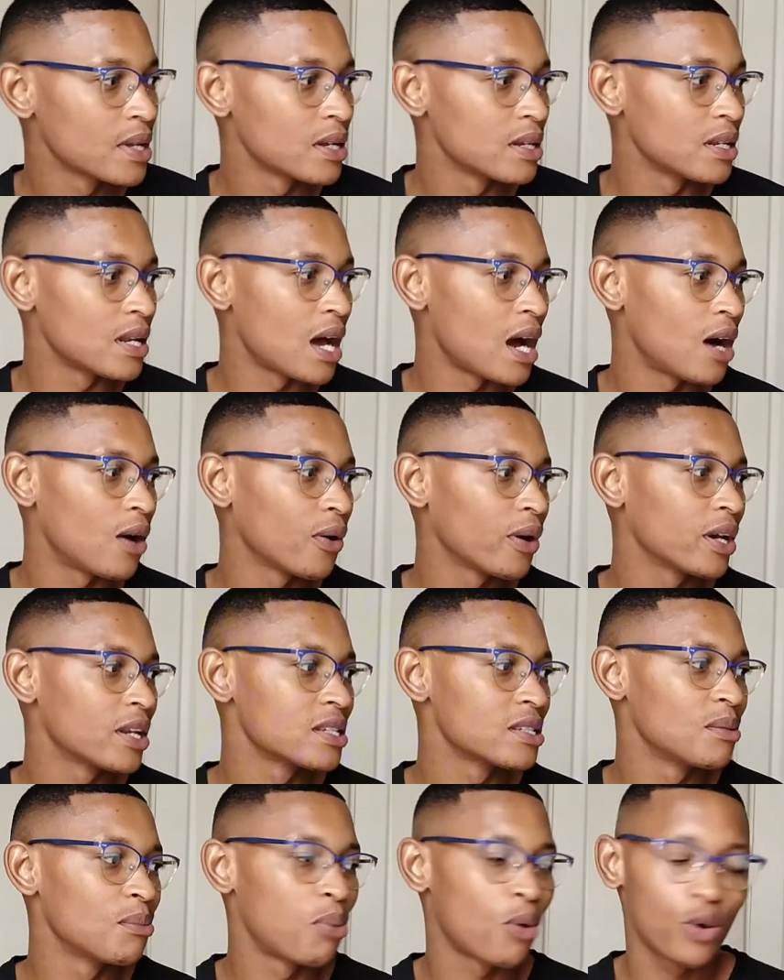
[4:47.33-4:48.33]
Now, it
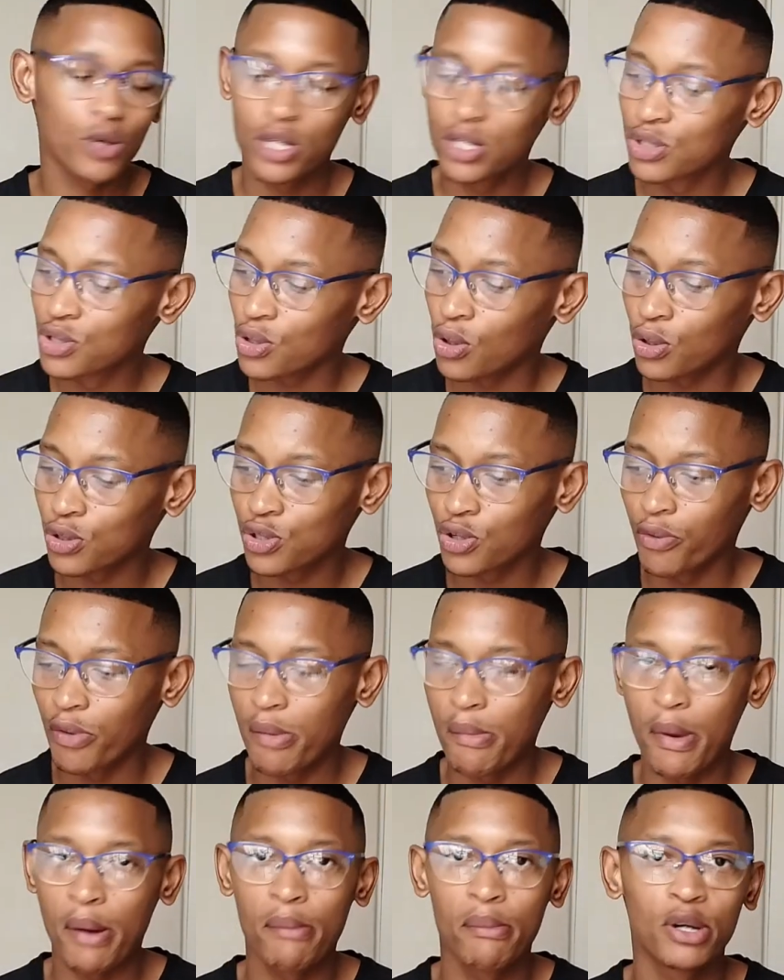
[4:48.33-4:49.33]
is important to also
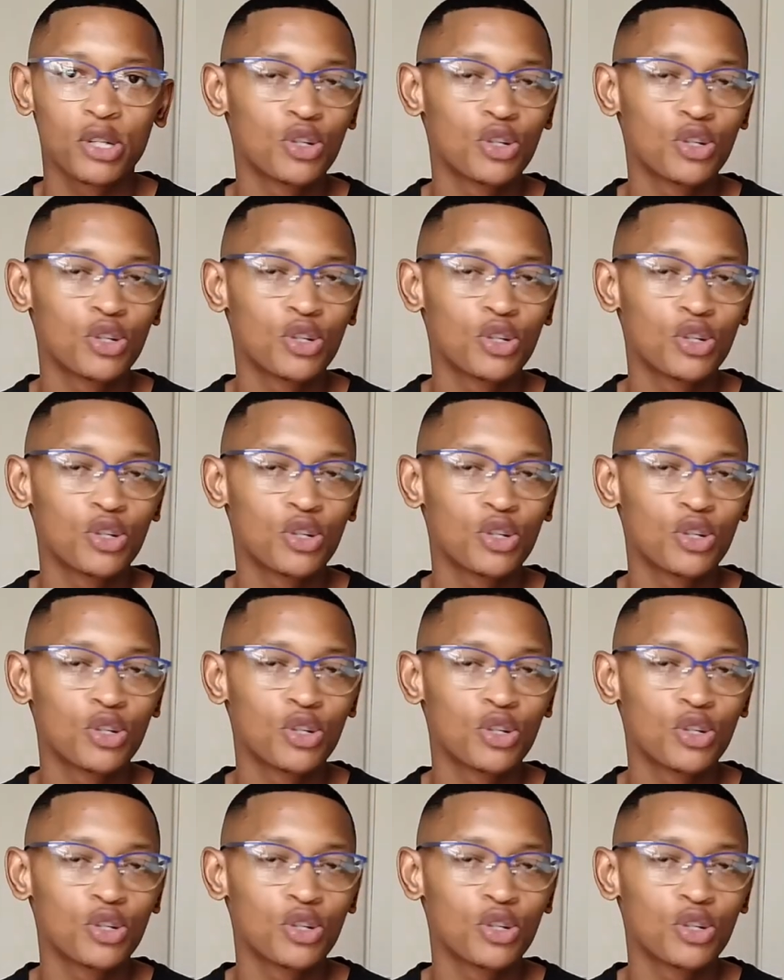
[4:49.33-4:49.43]
remember